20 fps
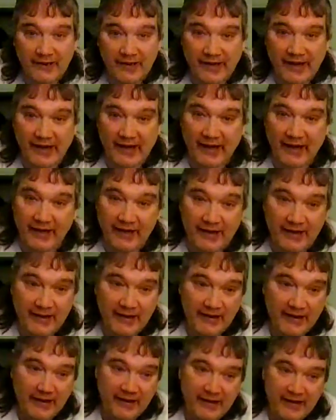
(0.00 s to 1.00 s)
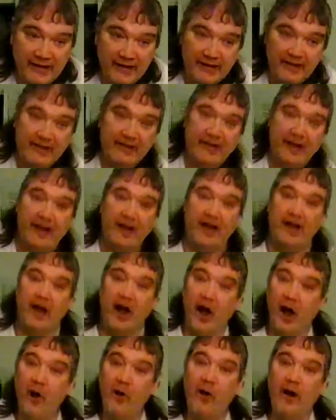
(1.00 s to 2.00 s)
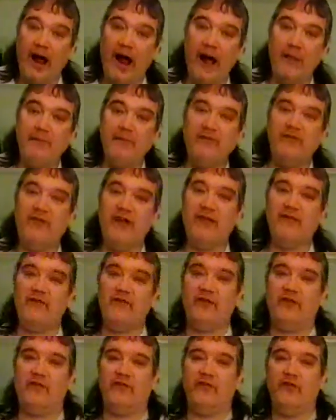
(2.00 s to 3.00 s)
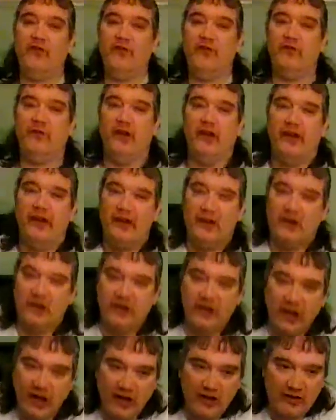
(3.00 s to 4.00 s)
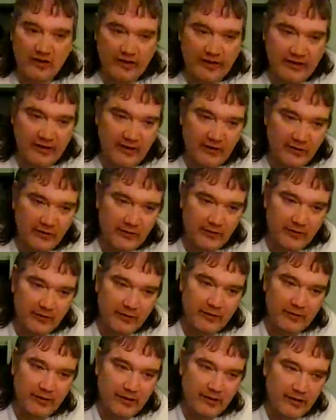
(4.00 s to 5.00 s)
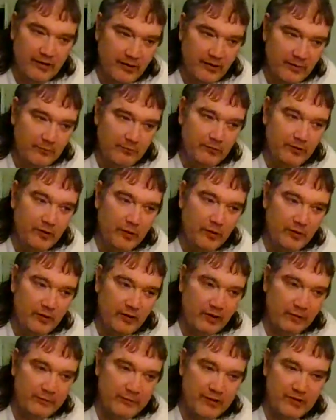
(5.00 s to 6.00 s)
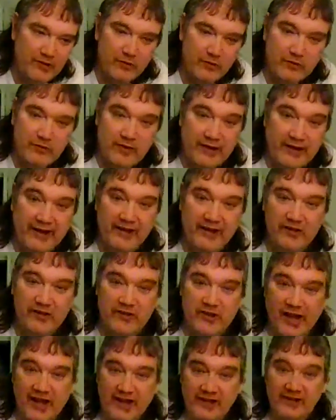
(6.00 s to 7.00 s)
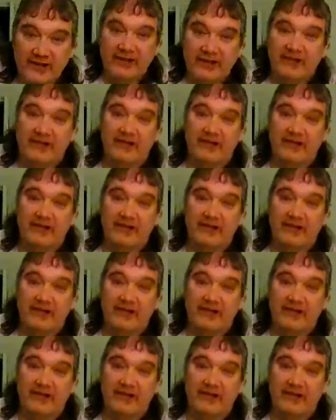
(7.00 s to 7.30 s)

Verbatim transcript: And I'm in favor of a few intercontinental nuclear missiles hitting China.